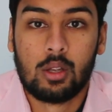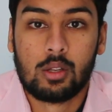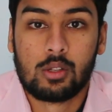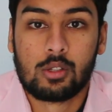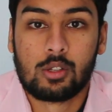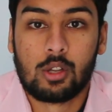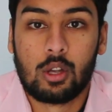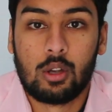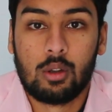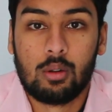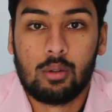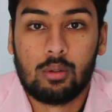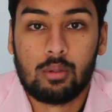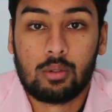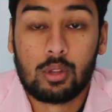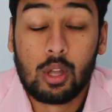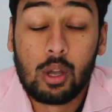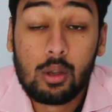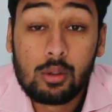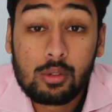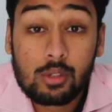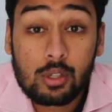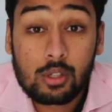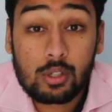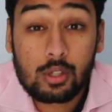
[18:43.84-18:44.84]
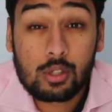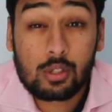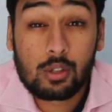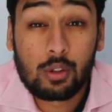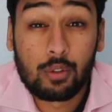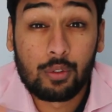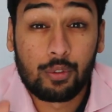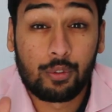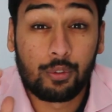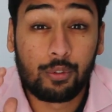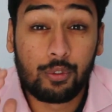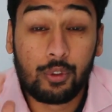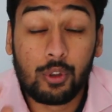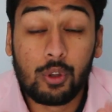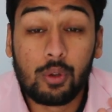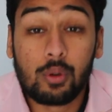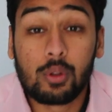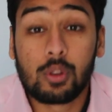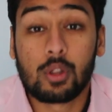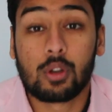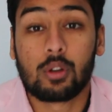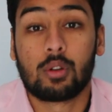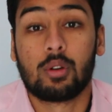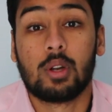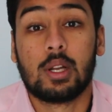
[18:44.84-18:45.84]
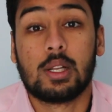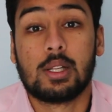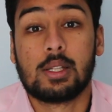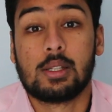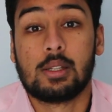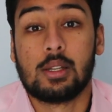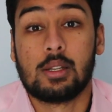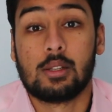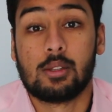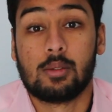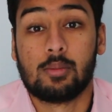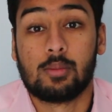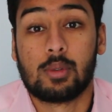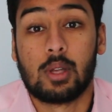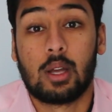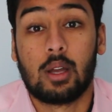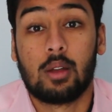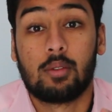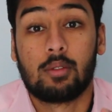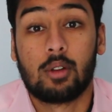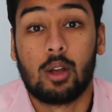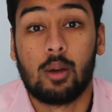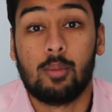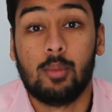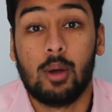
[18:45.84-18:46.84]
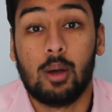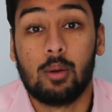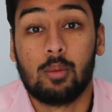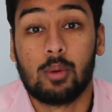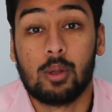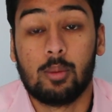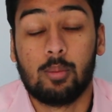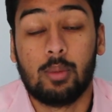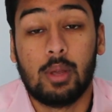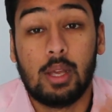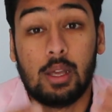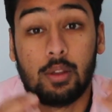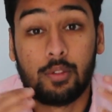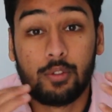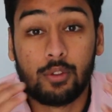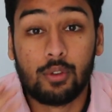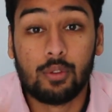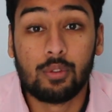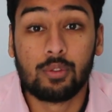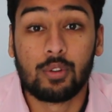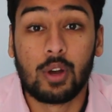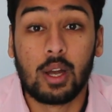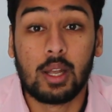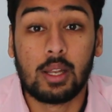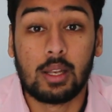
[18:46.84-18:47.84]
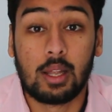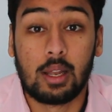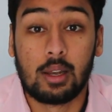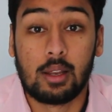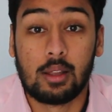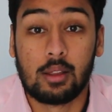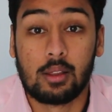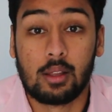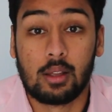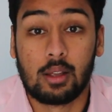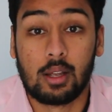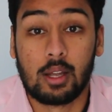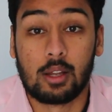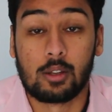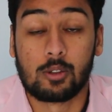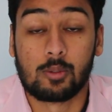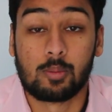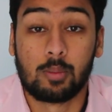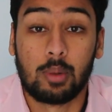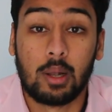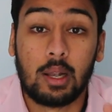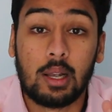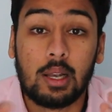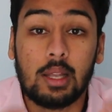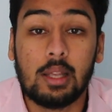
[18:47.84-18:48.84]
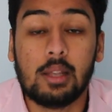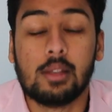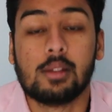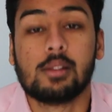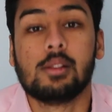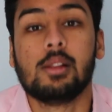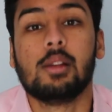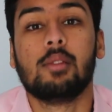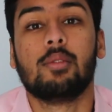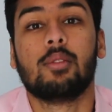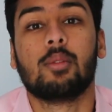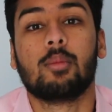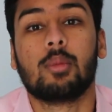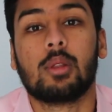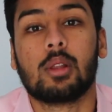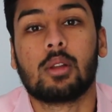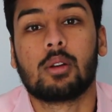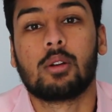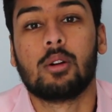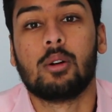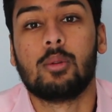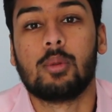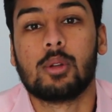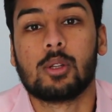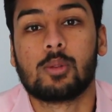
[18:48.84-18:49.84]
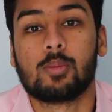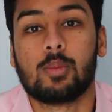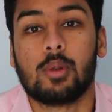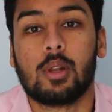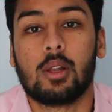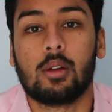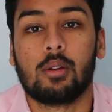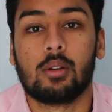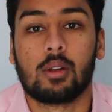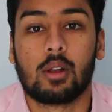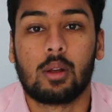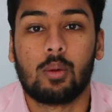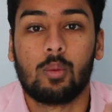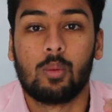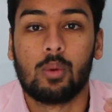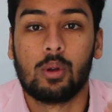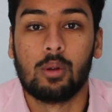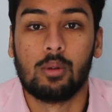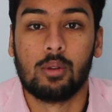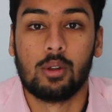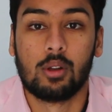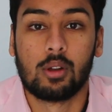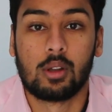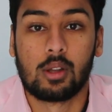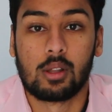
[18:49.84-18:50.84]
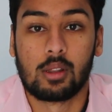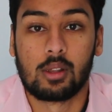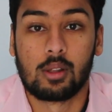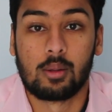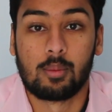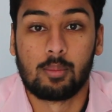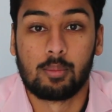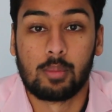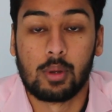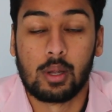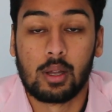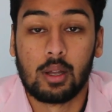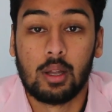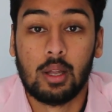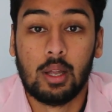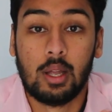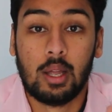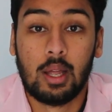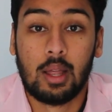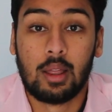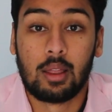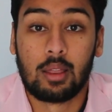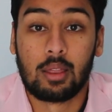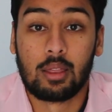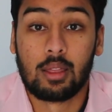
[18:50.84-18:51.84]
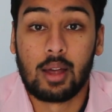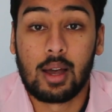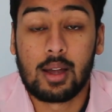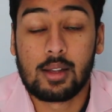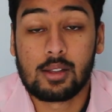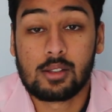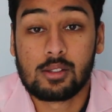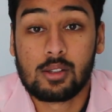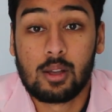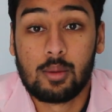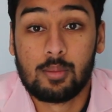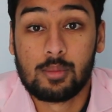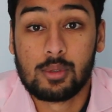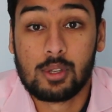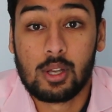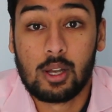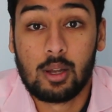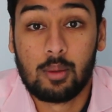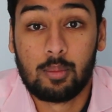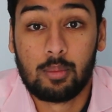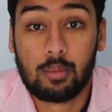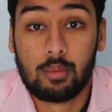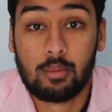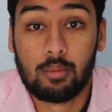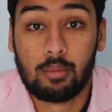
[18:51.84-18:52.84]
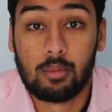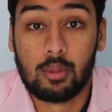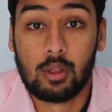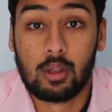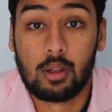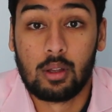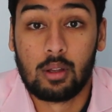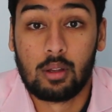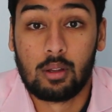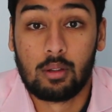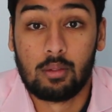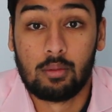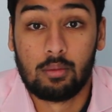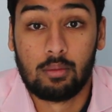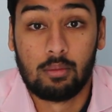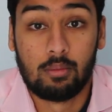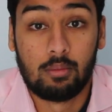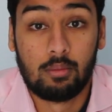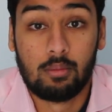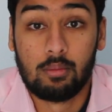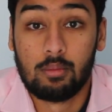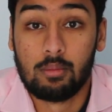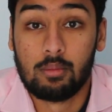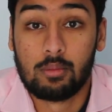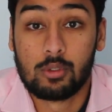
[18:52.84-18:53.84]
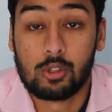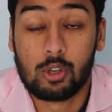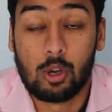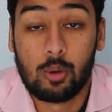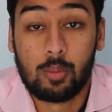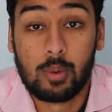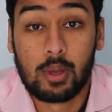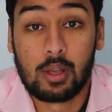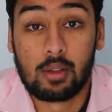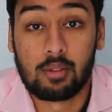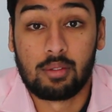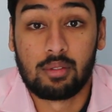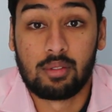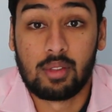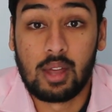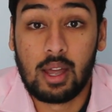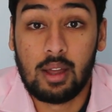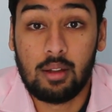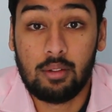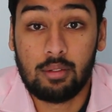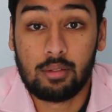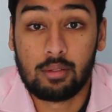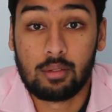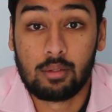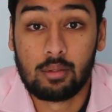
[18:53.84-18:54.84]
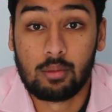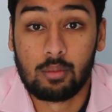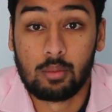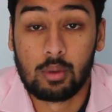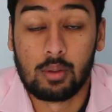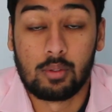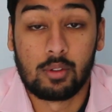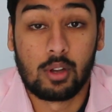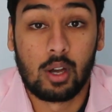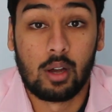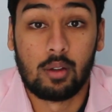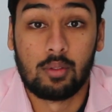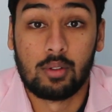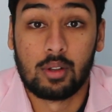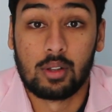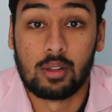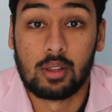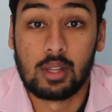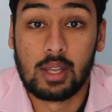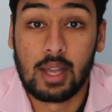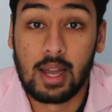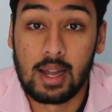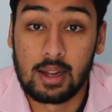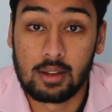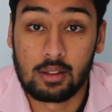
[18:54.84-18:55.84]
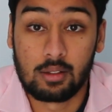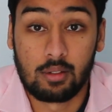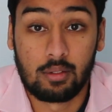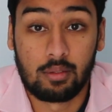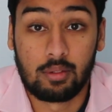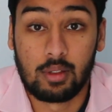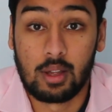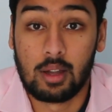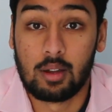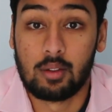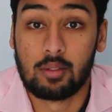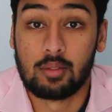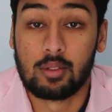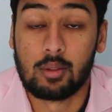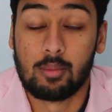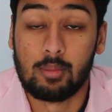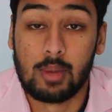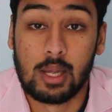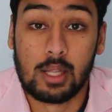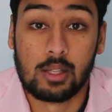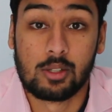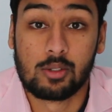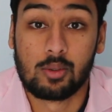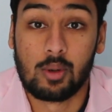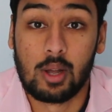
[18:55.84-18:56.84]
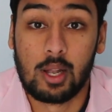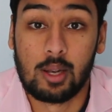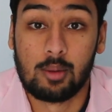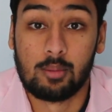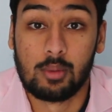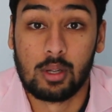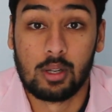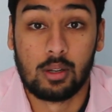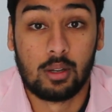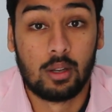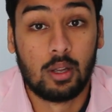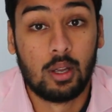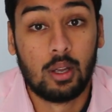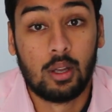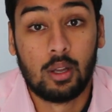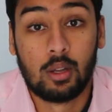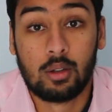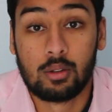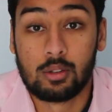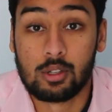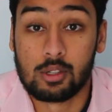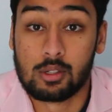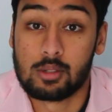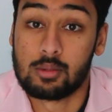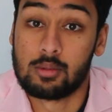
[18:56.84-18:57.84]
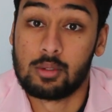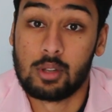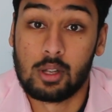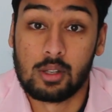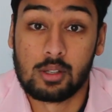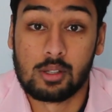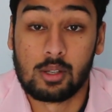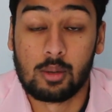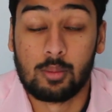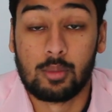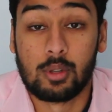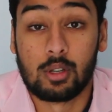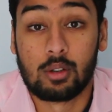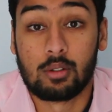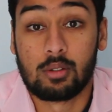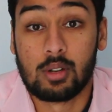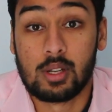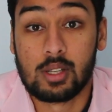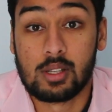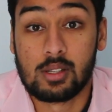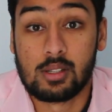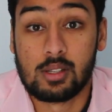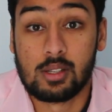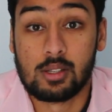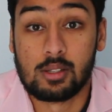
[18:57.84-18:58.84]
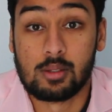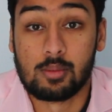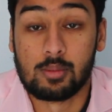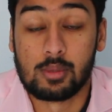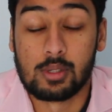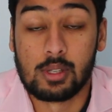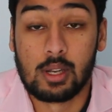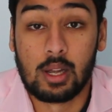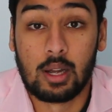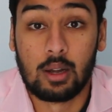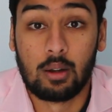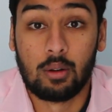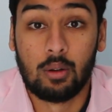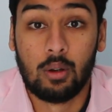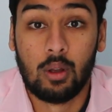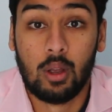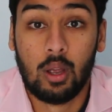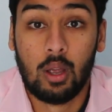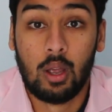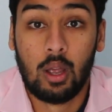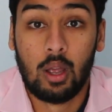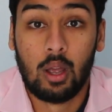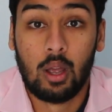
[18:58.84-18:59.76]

So those are just a few of the criticisms that I've come up with. But if you find anything else, please leave them in the comments below and I will look at them. But that sums up the topic of theft. We've covered the act of theft, the mental element, just done some of the criticisms now.